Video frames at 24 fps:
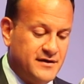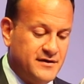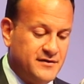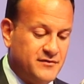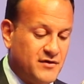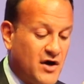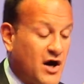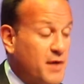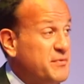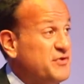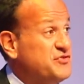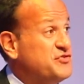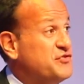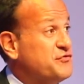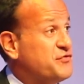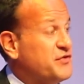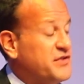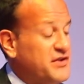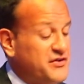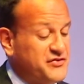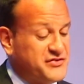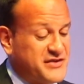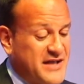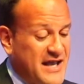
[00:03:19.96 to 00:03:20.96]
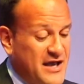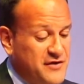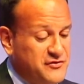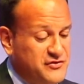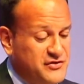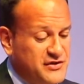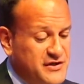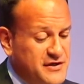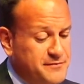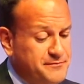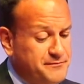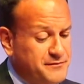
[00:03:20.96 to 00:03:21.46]
Our ambition for this
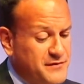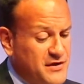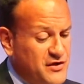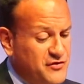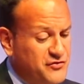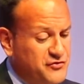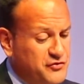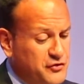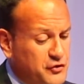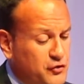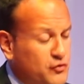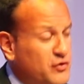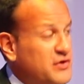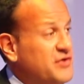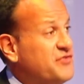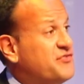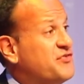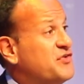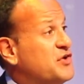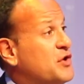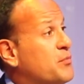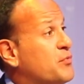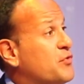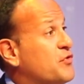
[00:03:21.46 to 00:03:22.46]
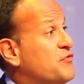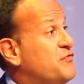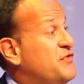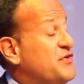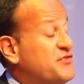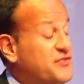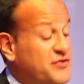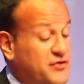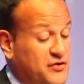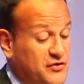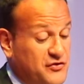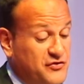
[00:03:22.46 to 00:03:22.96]
county is to increase the number of
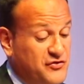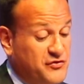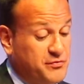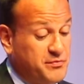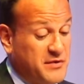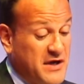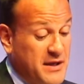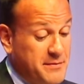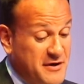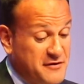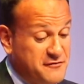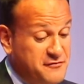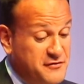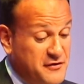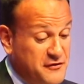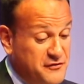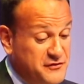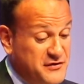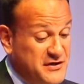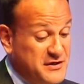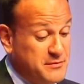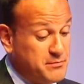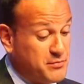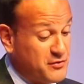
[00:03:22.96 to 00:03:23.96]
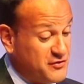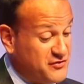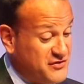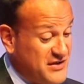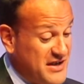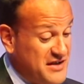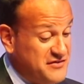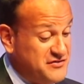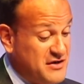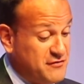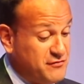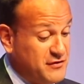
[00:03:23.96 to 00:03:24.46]
visitors by about
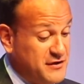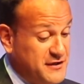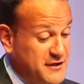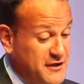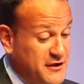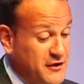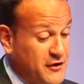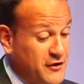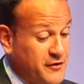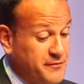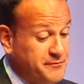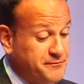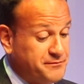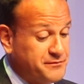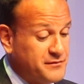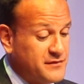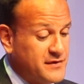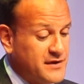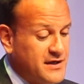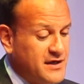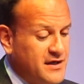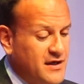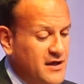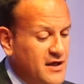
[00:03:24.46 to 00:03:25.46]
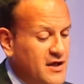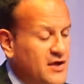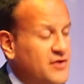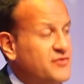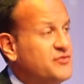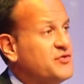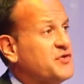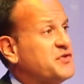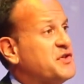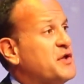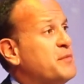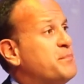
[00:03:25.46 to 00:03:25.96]
15% every year,
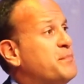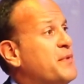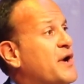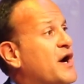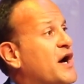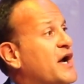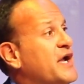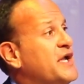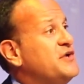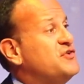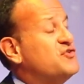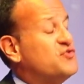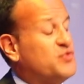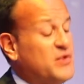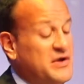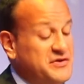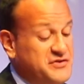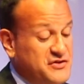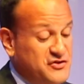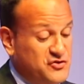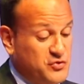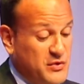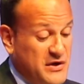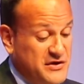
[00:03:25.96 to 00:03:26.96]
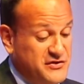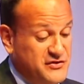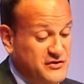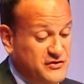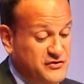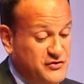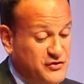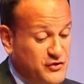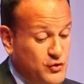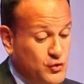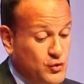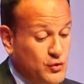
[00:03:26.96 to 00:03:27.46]
so that by
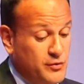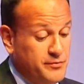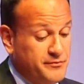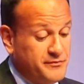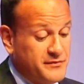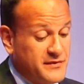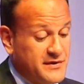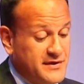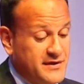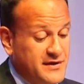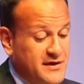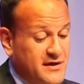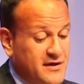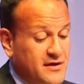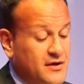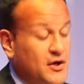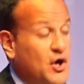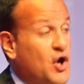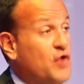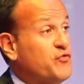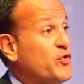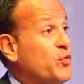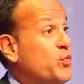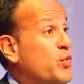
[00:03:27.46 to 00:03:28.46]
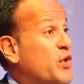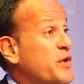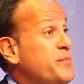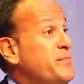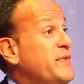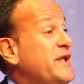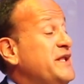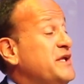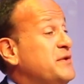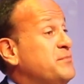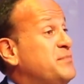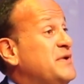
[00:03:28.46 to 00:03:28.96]
2022, over 1
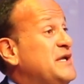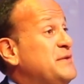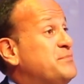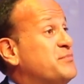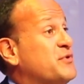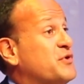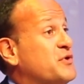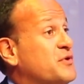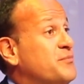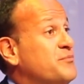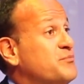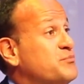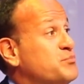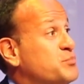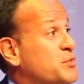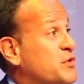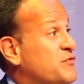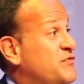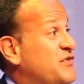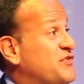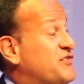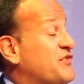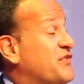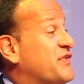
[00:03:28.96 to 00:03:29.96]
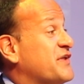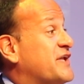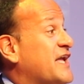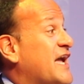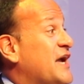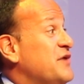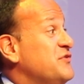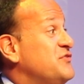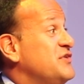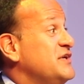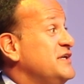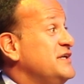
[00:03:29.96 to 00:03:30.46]
million people will visit the
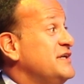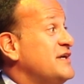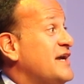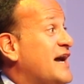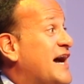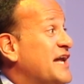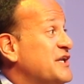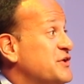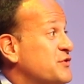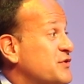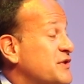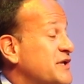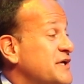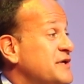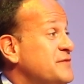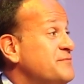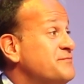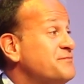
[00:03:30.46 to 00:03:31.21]
county annually.